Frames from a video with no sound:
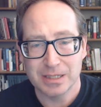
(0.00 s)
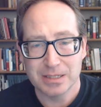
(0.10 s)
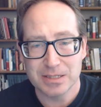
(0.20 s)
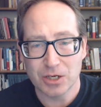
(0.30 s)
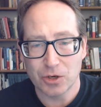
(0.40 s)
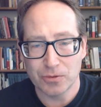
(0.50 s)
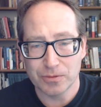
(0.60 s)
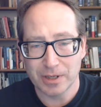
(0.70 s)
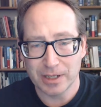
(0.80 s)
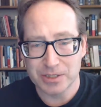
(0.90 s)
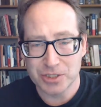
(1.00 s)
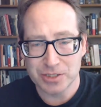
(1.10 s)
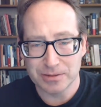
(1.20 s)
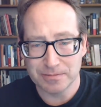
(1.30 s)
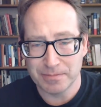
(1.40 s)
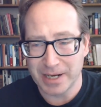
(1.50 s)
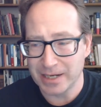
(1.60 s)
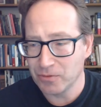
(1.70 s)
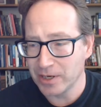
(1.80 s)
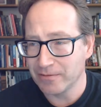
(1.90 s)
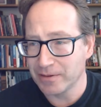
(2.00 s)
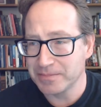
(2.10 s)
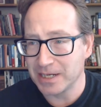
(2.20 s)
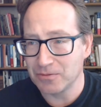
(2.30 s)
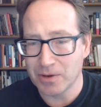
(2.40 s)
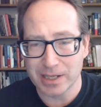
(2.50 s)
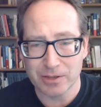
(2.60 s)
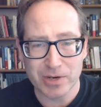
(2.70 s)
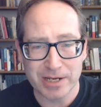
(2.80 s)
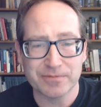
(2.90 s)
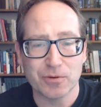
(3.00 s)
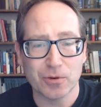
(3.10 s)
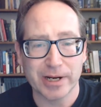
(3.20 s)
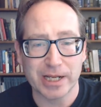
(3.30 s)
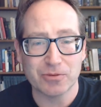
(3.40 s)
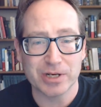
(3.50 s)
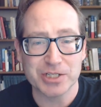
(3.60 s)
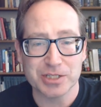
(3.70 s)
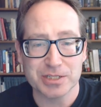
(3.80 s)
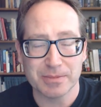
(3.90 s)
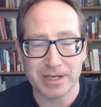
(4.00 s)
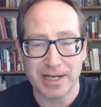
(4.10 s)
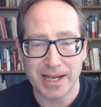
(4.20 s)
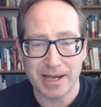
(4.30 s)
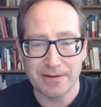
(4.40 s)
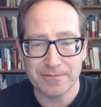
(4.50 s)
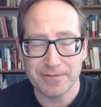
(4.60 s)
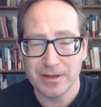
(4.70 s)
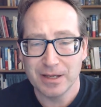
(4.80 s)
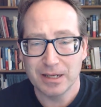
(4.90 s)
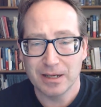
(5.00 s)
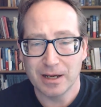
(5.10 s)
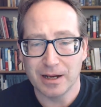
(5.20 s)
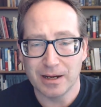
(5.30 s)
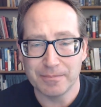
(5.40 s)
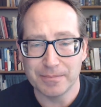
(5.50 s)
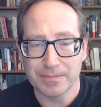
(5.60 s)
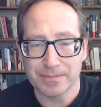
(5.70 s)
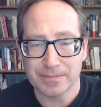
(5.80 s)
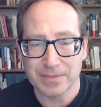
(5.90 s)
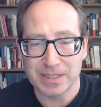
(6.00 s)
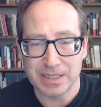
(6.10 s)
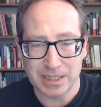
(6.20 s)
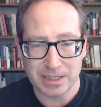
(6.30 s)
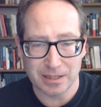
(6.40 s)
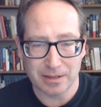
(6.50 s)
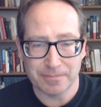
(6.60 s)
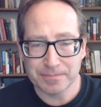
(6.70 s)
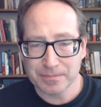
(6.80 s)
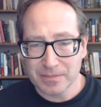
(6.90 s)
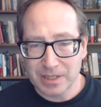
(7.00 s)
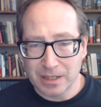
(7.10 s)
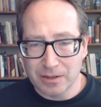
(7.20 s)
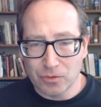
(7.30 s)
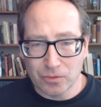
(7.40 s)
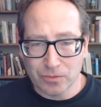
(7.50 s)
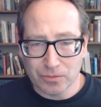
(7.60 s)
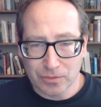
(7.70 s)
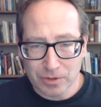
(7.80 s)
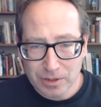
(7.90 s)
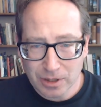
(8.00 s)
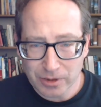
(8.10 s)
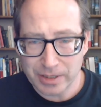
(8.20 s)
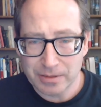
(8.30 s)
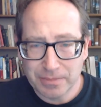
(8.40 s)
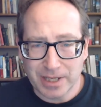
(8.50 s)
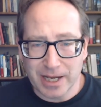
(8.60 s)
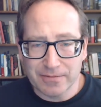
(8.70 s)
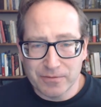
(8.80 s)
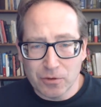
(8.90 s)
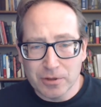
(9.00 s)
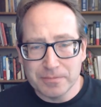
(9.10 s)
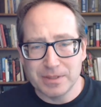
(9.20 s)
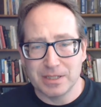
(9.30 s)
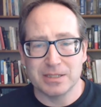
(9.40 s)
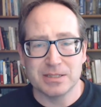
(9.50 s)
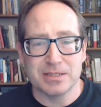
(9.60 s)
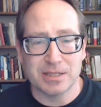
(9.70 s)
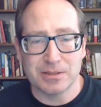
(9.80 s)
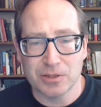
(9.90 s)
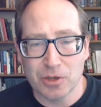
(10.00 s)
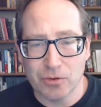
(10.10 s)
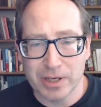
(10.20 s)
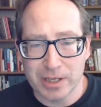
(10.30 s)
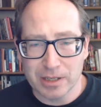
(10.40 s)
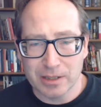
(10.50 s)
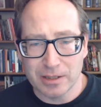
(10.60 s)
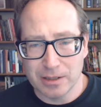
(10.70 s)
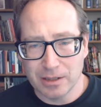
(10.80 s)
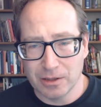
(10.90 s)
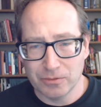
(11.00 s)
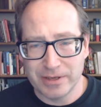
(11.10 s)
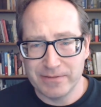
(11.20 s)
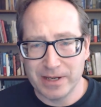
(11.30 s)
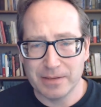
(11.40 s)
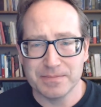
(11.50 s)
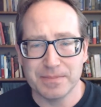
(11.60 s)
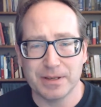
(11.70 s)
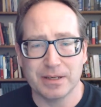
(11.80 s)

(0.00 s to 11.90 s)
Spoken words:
So by way of update, while I wait for any questions you might have, the current platform is undergoing a revamp.